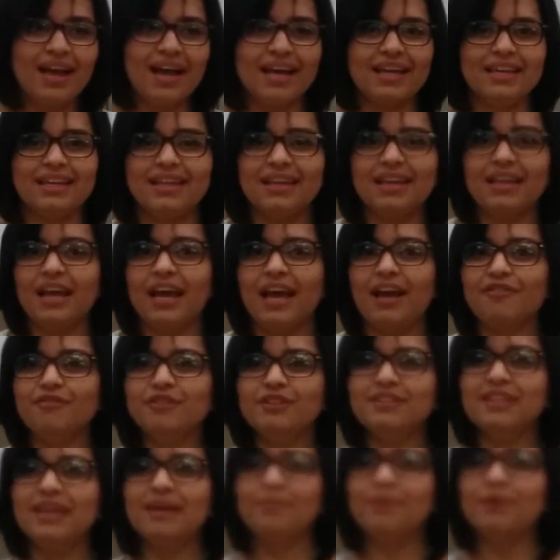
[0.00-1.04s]
And
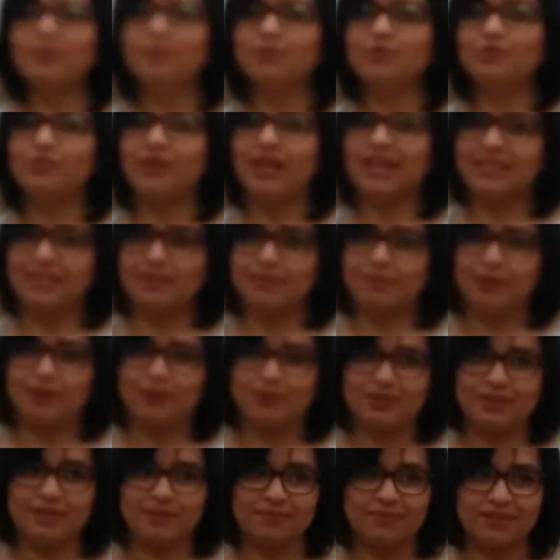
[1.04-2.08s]
every time I would rant
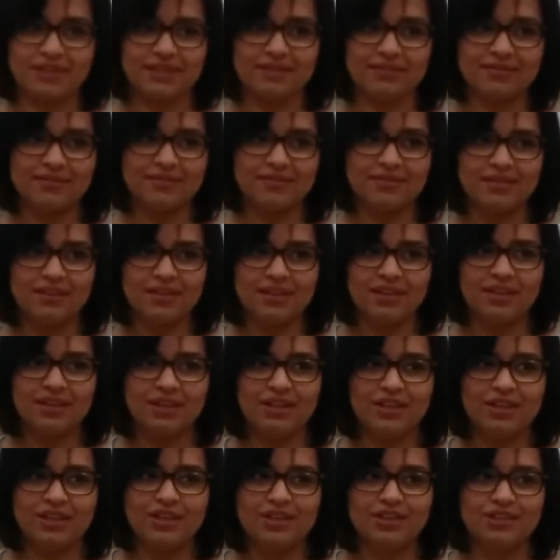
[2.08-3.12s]
about something,
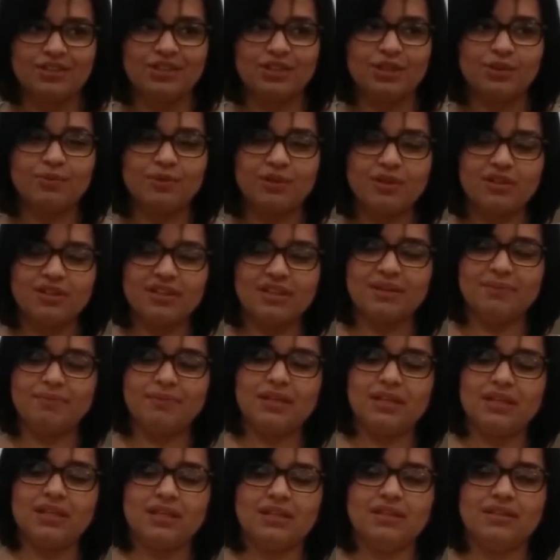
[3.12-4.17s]
she would look at
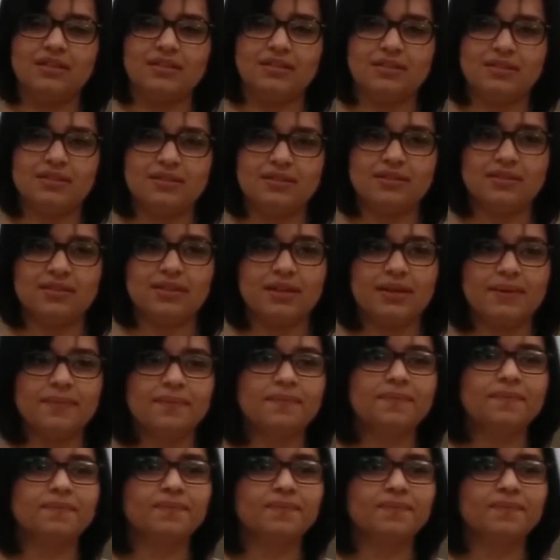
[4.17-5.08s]
me like this and say,